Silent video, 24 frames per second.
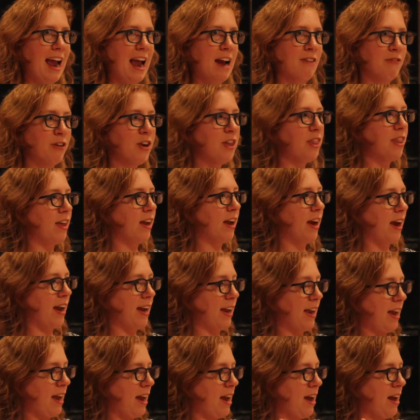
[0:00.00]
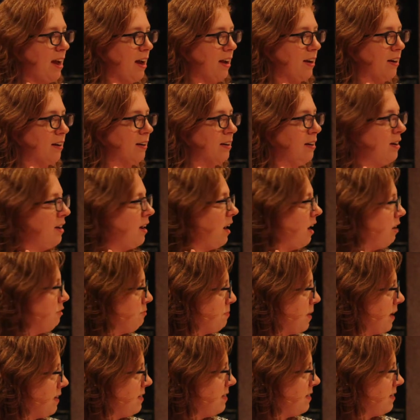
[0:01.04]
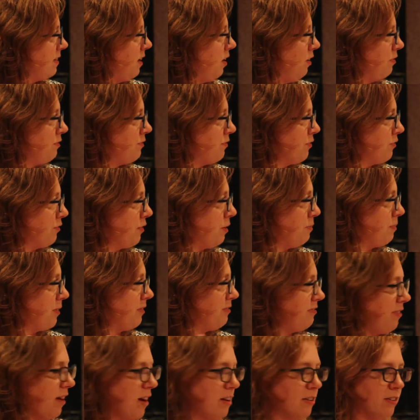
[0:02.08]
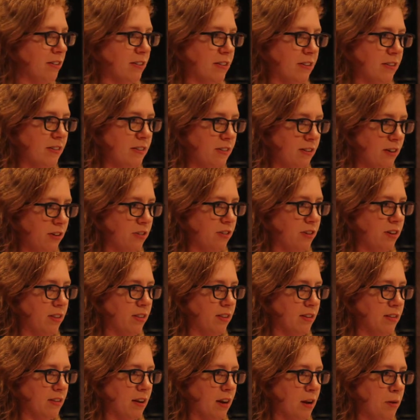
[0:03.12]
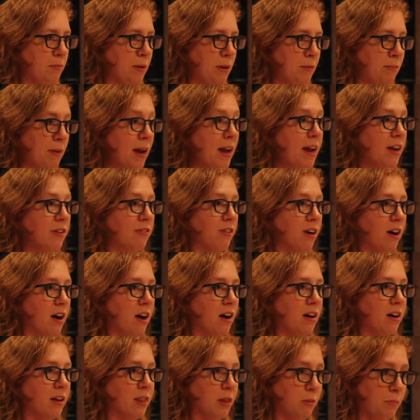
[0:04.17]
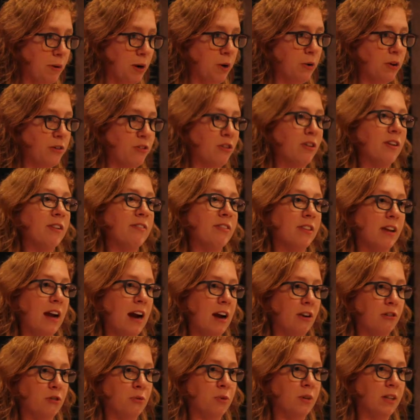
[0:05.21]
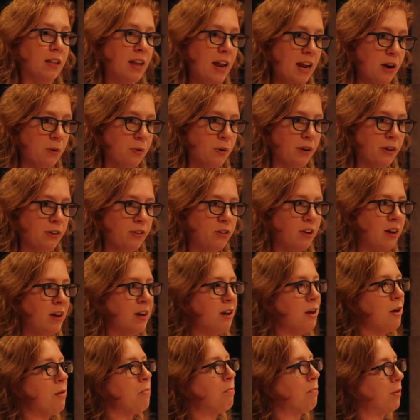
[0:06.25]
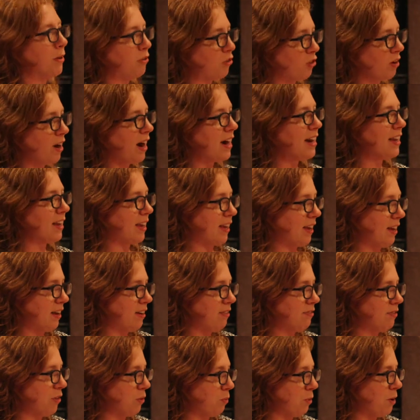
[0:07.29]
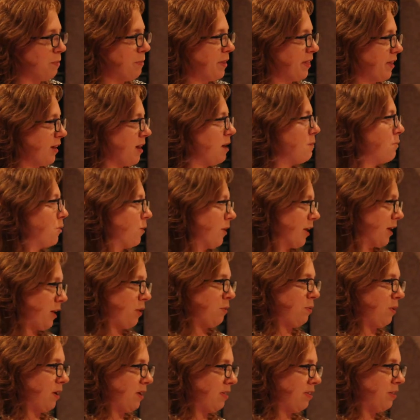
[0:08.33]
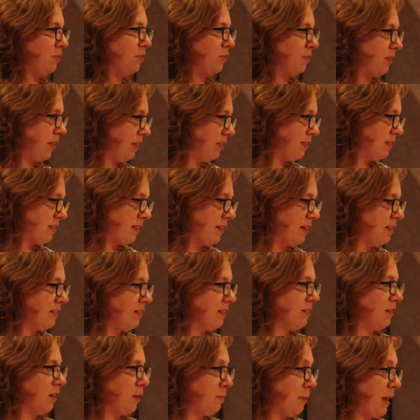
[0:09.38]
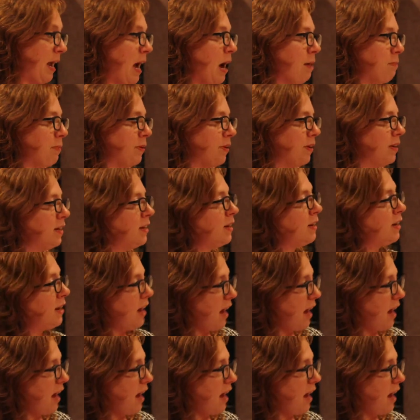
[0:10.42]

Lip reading: everything I can of myself from the final decision that's going to be made regarding the poetry of the actual language, but try to give the woman that I'm working with, who in this case is Libby Apple,